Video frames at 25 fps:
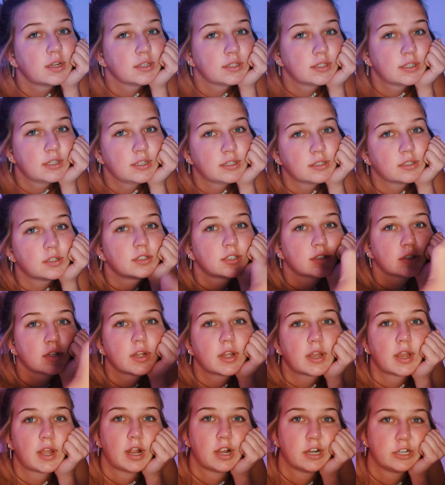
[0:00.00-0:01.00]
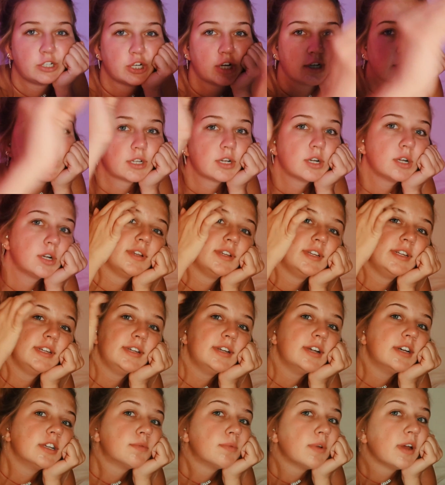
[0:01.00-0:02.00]
He's also like a hairdresser, and he
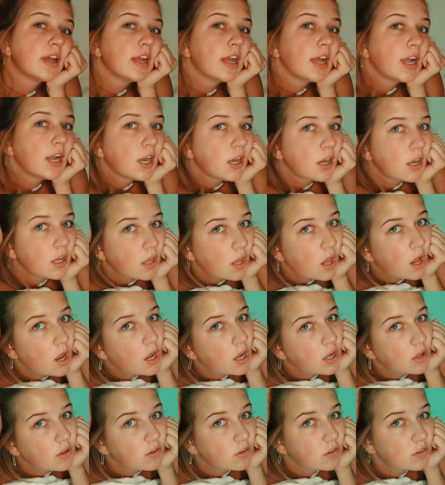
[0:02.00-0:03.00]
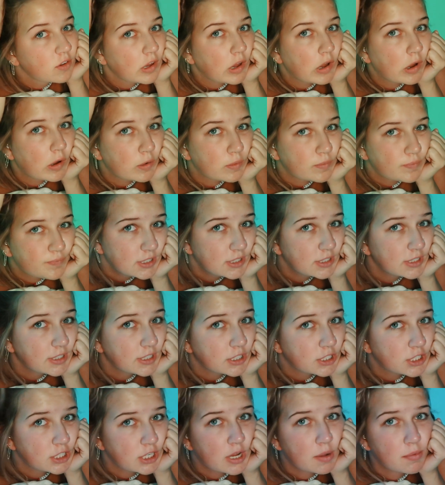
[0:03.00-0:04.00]
does my hair a lot. So he's
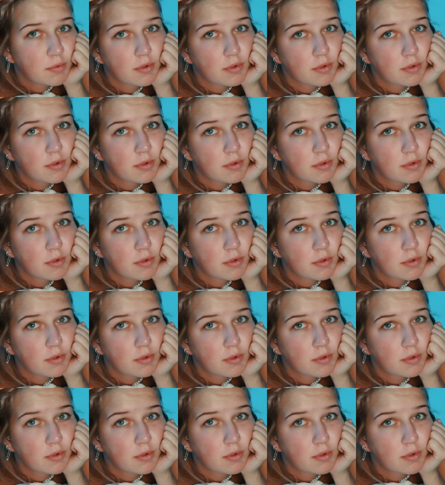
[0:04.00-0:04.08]
actually